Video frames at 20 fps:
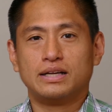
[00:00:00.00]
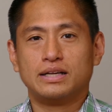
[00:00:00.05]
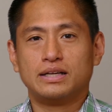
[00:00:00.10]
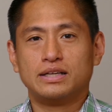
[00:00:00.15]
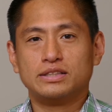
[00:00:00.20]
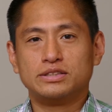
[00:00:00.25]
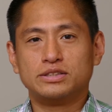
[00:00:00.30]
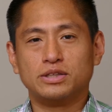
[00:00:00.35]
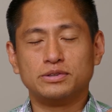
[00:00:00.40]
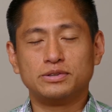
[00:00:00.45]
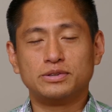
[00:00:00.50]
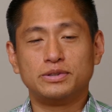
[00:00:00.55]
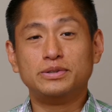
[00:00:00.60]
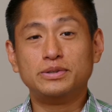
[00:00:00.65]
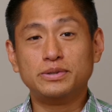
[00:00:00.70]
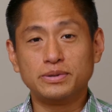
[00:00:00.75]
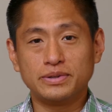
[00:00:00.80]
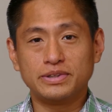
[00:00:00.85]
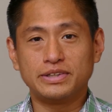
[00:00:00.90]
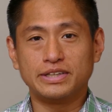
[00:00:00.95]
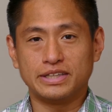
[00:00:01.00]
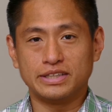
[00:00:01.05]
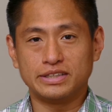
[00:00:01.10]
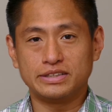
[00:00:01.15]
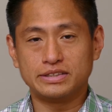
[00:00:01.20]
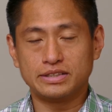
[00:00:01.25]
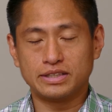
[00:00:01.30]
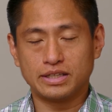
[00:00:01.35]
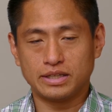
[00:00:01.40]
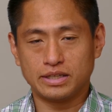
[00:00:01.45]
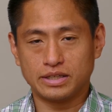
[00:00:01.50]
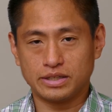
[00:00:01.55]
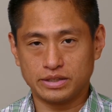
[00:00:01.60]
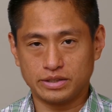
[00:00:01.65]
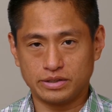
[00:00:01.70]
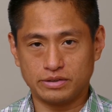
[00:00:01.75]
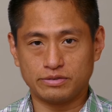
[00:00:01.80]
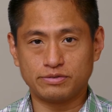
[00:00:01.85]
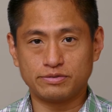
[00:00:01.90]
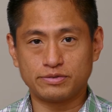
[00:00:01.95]
So to do this,
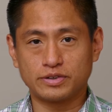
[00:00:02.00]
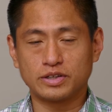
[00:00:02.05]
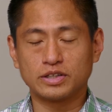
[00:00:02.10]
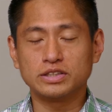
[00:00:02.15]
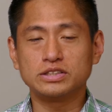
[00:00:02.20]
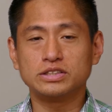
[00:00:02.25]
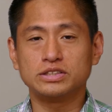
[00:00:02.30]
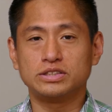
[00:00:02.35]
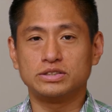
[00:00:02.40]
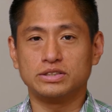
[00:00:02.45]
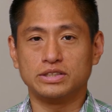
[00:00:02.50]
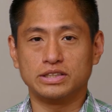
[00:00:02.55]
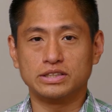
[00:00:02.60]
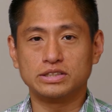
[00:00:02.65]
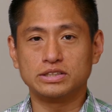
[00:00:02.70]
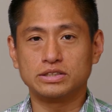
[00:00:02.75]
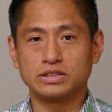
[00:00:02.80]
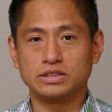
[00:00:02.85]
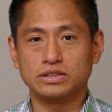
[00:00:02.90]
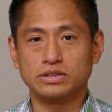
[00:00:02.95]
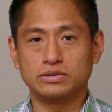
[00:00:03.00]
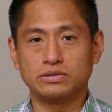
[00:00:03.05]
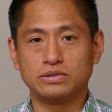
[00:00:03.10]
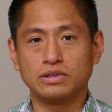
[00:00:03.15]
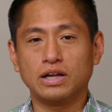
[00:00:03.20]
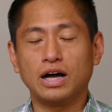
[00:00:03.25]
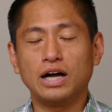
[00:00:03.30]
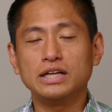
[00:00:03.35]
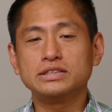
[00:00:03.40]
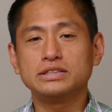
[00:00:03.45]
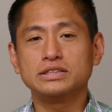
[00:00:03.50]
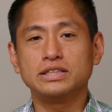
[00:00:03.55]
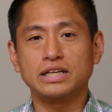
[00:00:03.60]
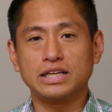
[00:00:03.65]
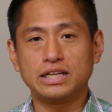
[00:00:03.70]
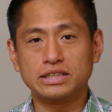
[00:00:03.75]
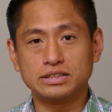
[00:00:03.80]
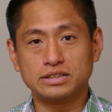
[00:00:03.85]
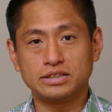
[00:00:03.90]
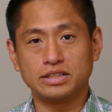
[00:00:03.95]
you first you launch the
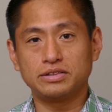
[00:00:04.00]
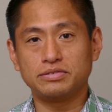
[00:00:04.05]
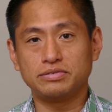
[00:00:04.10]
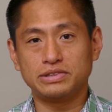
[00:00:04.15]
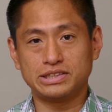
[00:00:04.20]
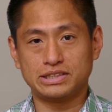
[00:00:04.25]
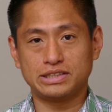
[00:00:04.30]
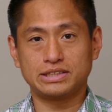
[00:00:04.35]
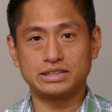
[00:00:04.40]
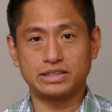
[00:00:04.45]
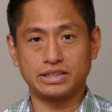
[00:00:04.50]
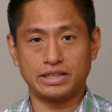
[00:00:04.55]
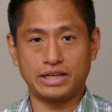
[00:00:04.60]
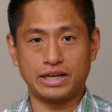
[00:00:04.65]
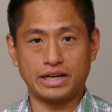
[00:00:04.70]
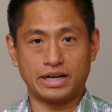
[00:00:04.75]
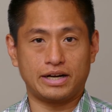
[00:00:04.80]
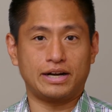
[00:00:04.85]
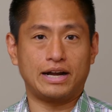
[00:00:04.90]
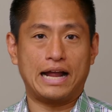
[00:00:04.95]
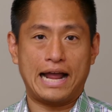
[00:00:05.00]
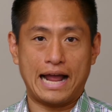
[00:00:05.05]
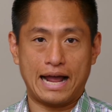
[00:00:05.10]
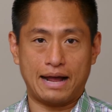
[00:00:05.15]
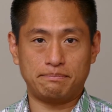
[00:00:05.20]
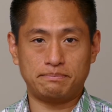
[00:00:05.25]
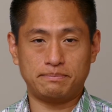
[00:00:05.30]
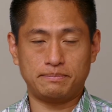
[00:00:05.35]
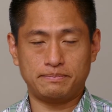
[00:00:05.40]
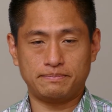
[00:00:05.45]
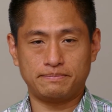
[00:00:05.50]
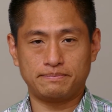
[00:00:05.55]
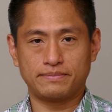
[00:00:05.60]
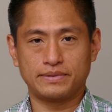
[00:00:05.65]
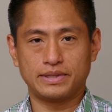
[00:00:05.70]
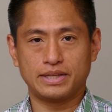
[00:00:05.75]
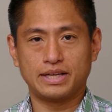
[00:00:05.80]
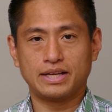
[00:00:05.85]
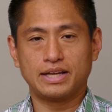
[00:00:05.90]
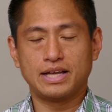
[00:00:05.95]
Insta360 Air app.
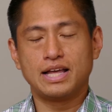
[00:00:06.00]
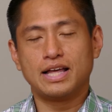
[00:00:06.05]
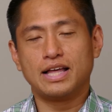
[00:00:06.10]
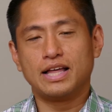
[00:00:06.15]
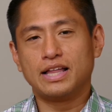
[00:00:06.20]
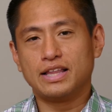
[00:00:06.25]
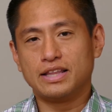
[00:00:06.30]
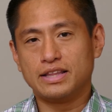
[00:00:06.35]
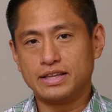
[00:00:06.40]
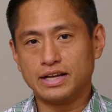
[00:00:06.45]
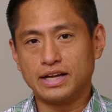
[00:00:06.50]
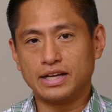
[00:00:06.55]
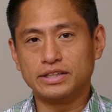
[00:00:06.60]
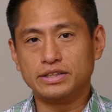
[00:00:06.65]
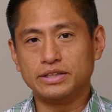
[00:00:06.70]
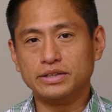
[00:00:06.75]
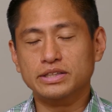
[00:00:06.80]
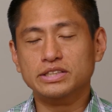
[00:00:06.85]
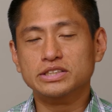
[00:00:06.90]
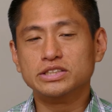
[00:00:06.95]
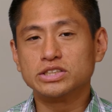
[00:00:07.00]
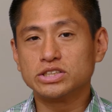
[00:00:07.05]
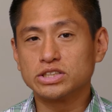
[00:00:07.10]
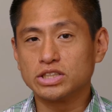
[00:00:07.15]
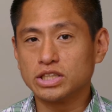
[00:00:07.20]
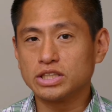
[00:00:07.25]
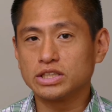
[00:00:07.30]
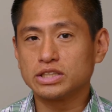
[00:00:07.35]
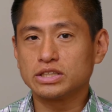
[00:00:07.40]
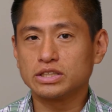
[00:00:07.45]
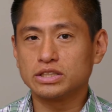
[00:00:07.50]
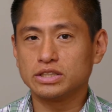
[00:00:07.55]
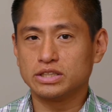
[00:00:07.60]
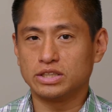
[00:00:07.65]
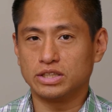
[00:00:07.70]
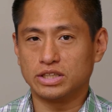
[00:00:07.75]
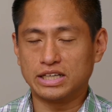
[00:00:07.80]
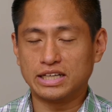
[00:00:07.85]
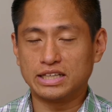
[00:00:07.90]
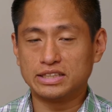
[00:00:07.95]
Then you insert
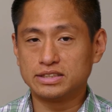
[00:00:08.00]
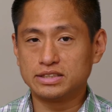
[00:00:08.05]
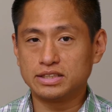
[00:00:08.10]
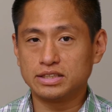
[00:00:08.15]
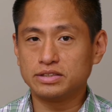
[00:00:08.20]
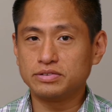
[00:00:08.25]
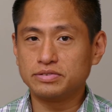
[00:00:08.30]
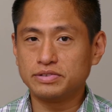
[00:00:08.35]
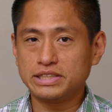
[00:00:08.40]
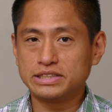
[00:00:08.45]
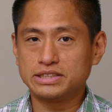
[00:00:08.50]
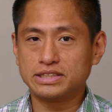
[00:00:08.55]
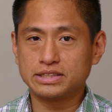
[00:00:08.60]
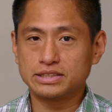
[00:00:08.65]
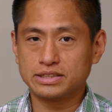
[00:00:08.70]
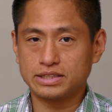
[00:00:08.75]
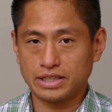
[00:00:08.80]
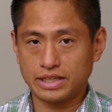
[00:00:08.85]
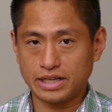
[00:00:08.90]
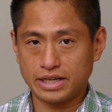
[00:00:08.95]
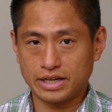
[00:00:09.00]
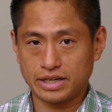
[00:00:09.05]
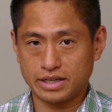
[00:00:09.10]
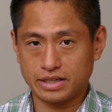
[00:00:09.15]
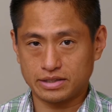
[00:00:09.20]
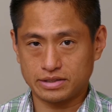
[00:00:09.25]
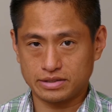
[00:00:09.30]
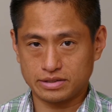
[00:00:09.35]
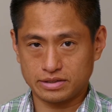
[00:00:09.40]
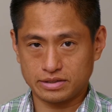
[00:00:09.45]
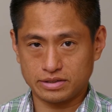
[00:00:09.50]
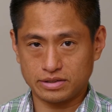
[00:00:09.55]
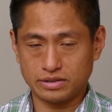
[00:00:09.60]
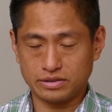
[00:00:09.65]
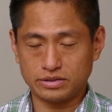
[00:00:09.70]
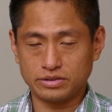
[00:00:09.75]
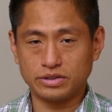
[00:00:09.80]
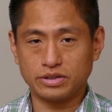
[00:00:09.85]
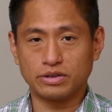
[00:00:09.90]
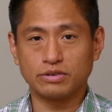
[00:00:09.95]
your Insta360 Air
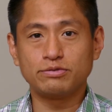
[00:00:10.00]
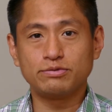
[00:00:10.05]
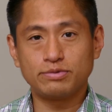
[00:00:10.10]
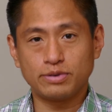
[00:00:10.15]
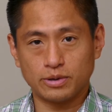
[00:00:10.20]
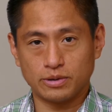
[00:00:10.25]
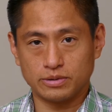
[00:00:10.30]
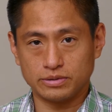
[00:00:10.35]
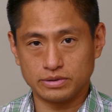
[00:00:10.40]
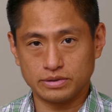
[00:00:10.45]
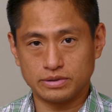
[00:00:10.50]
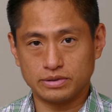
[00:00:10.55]
onto your phone.